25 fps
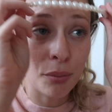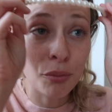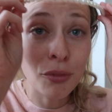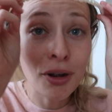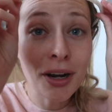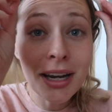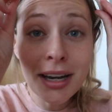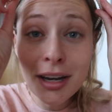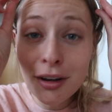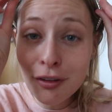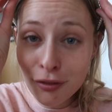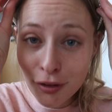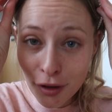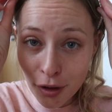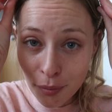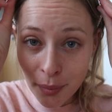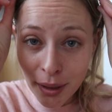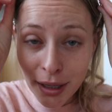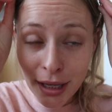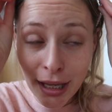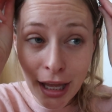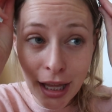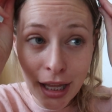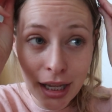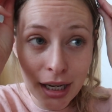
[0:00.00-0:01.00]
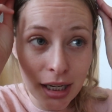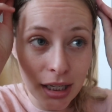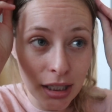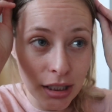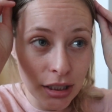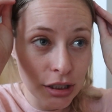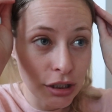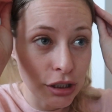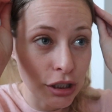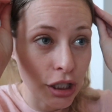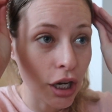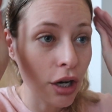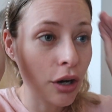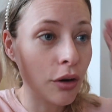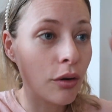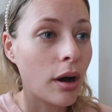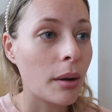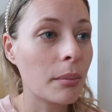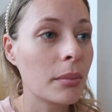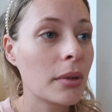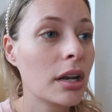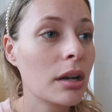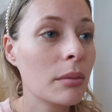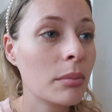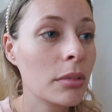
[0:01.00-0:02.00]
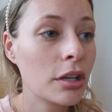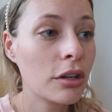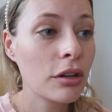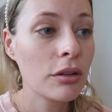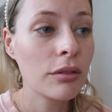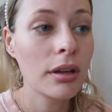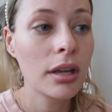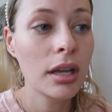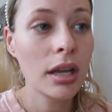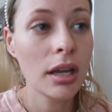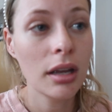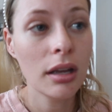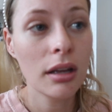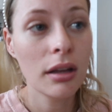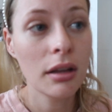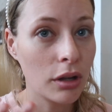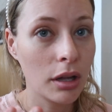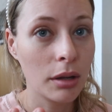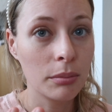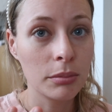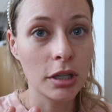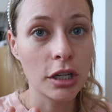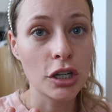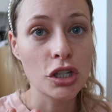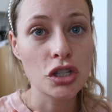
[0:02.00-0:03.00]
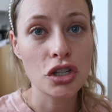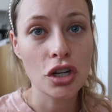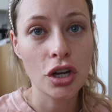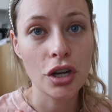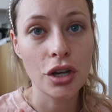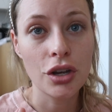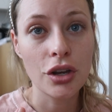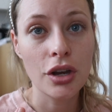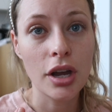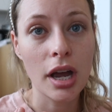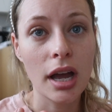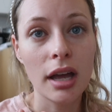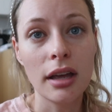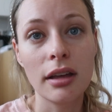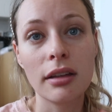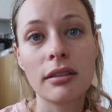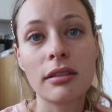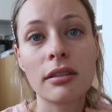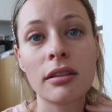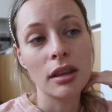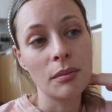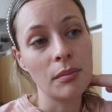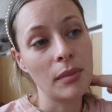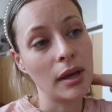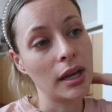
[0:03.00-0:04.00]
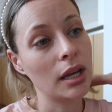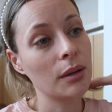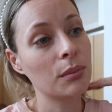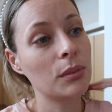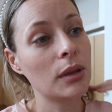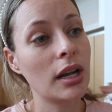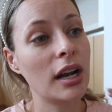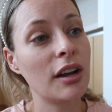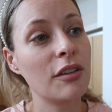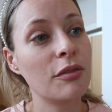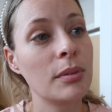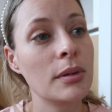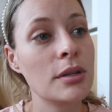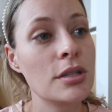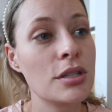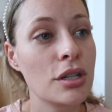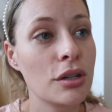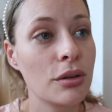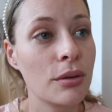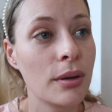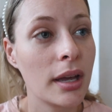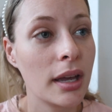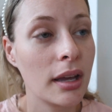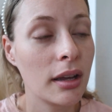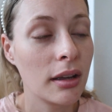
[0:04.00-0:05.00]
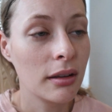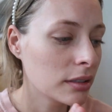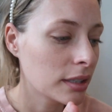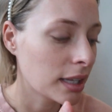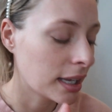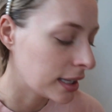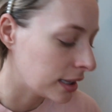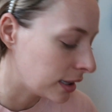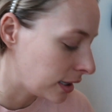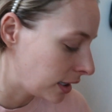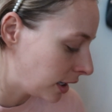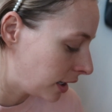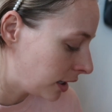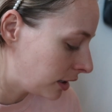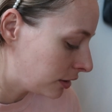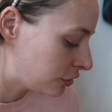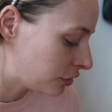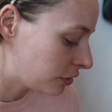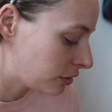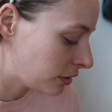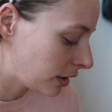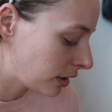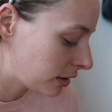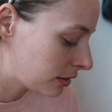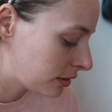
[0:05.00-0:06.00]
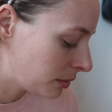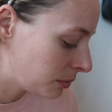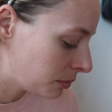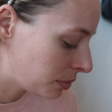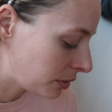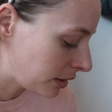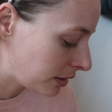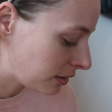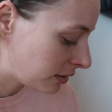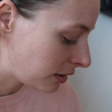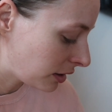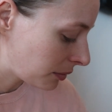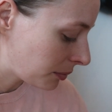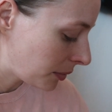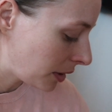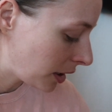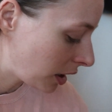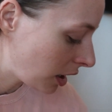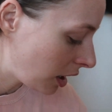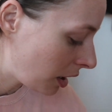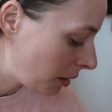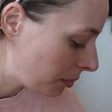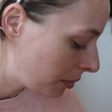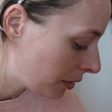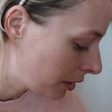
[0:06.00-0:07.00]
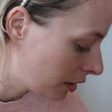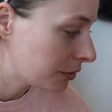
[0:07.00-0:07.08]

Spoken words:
I'm ready to film again. So I'm gonna show you guys the makeup that I've been doing lately, just like simplistic makeup.